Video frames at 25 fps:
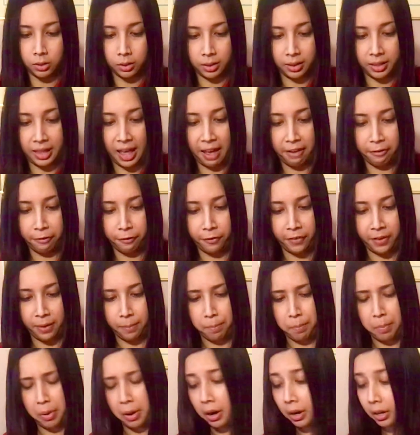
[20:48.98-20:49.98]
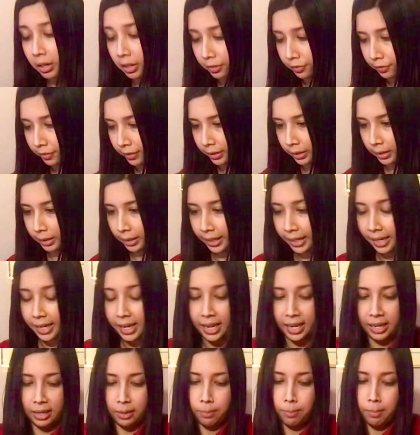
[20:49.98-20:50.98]
That fit perfectly
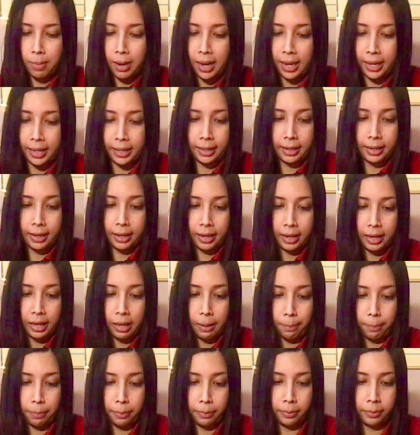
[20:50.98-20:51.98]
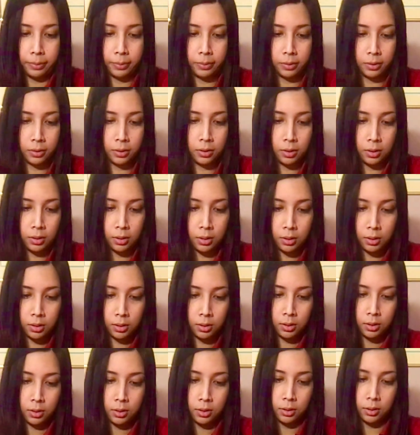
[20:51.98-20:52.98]
in my cup.
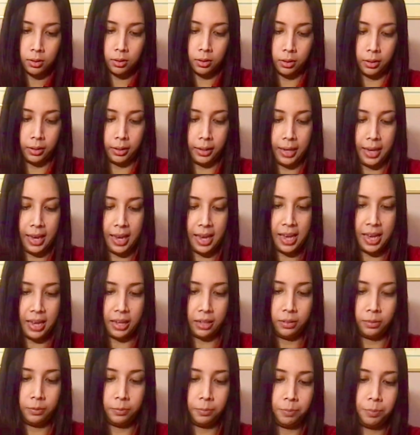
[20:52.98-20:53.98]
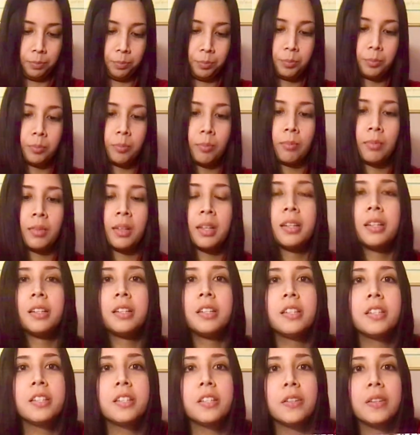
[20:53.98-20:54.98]
Okay,
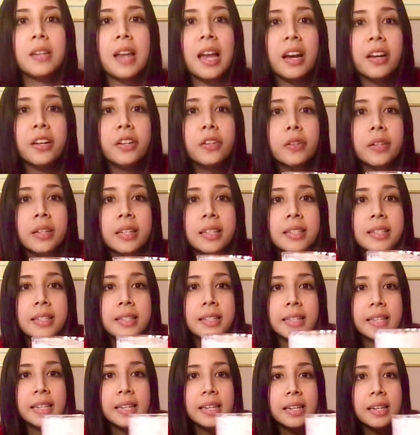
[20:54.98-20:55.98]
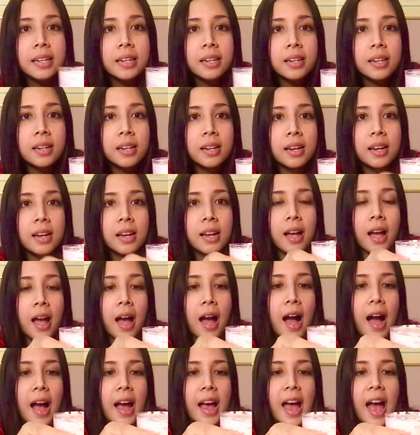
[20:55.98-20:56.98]
so now you can see
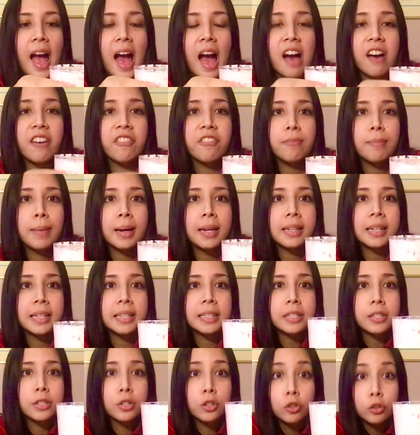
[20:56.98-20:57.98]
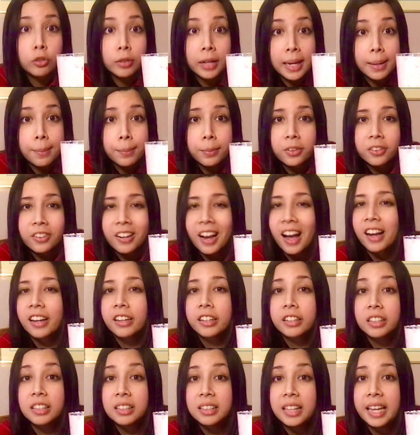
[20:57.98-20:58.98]
I have my nice graham
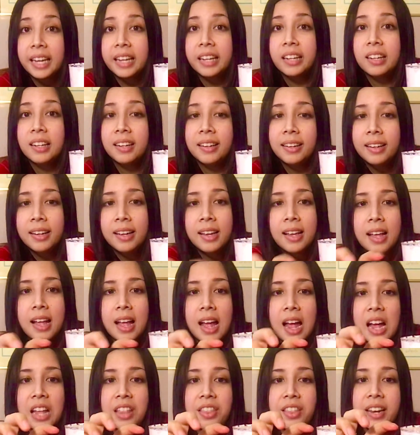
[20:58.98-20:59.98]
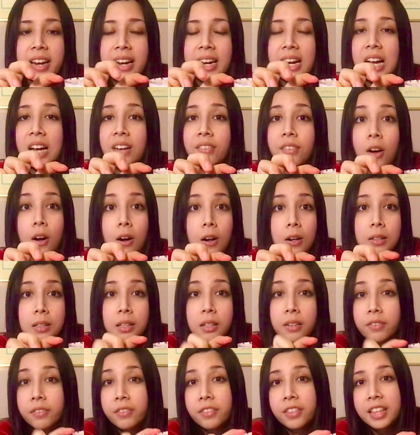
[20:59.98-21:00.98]
cracker layer, and then I have all of